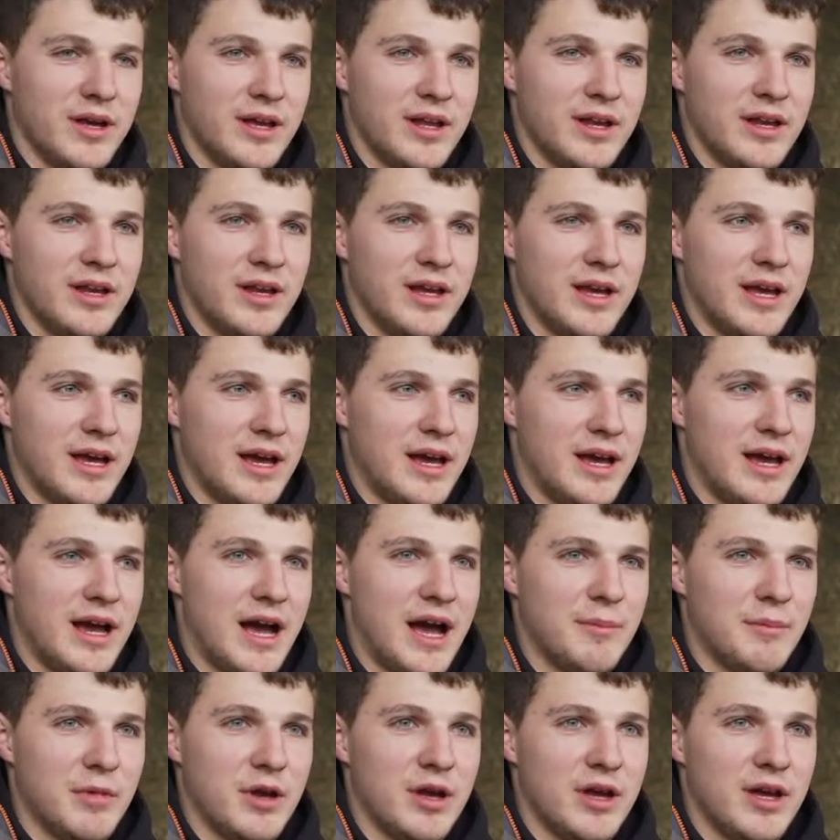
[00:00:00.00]
and
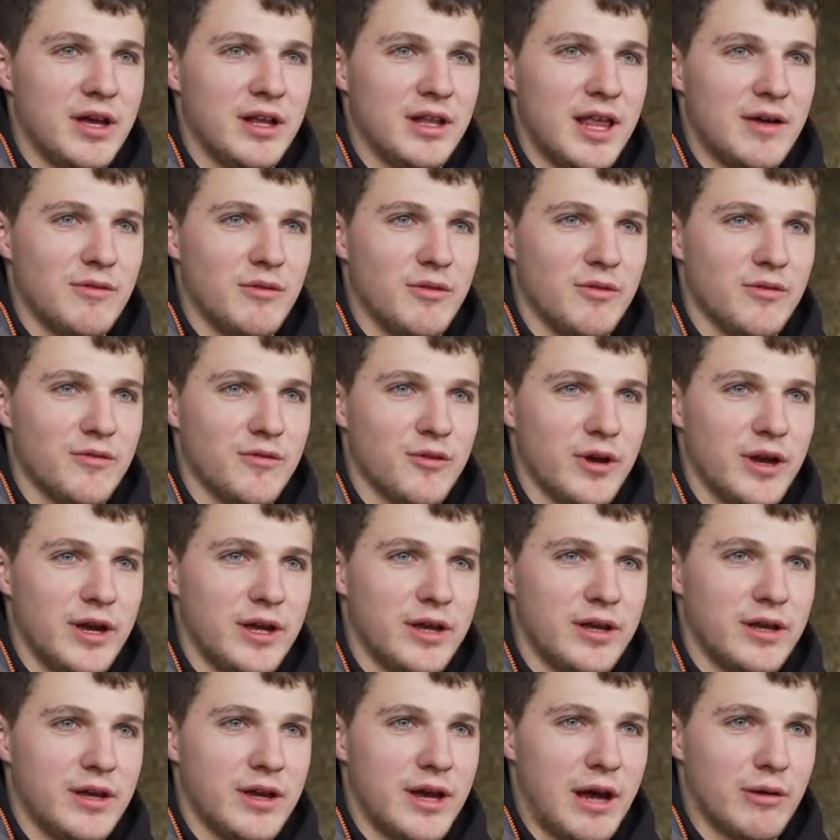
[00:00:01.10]
I'm a level
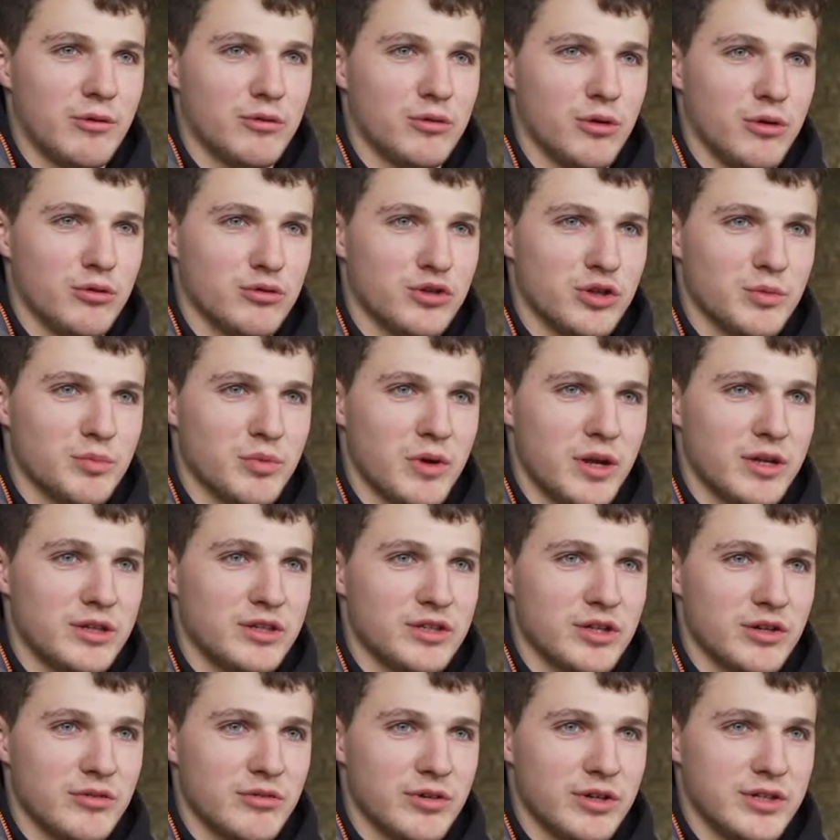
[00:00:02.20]
3 agricultural
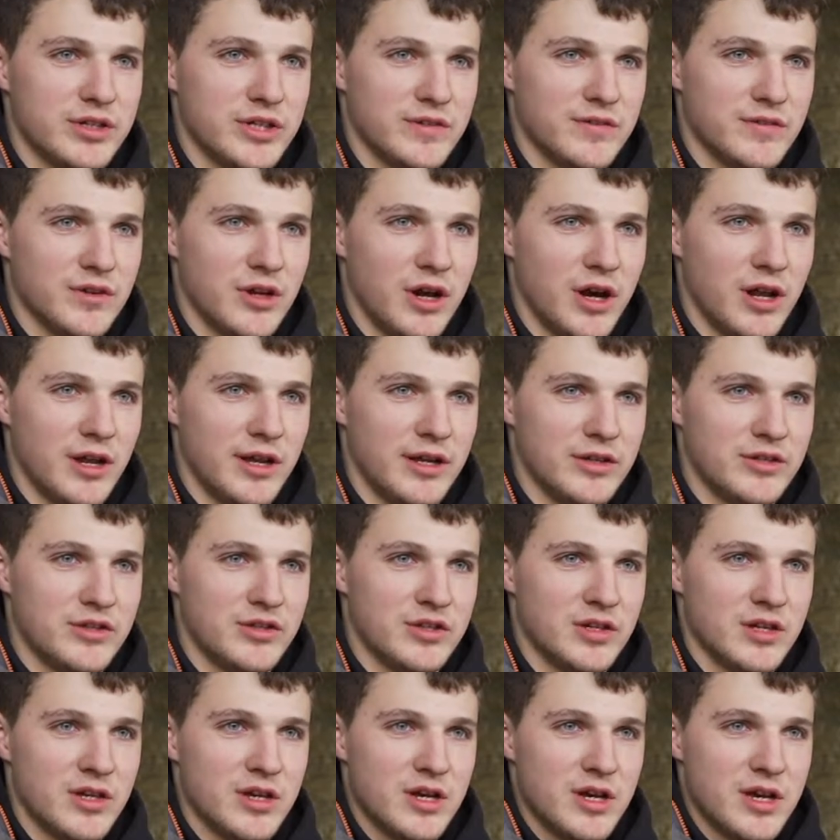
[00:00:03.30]
apprentice at Reaseheath
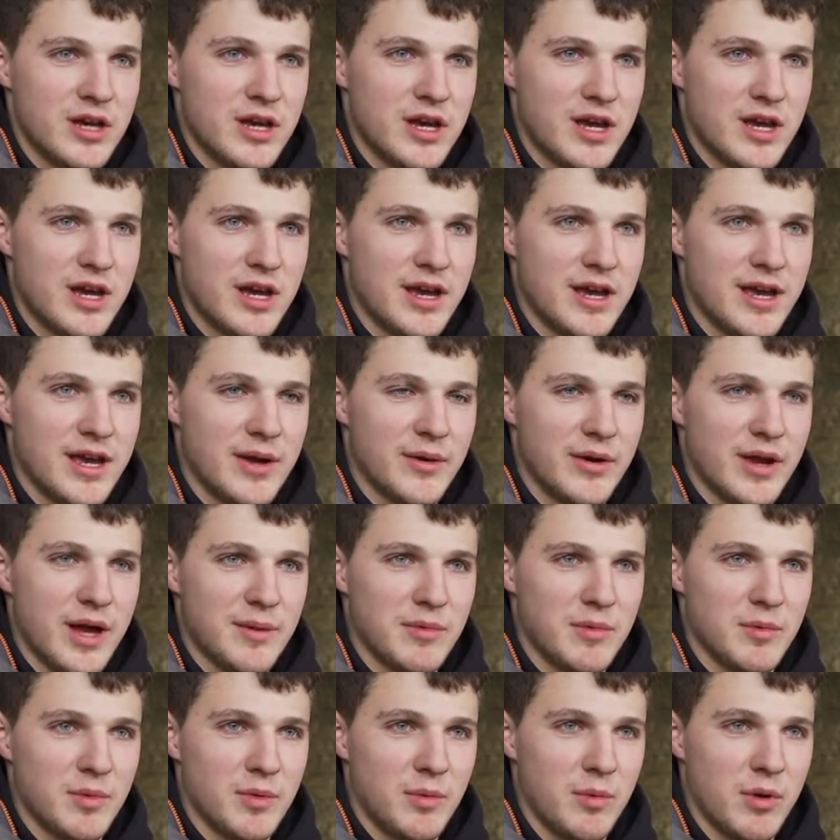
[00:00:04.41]
College. Here I am, we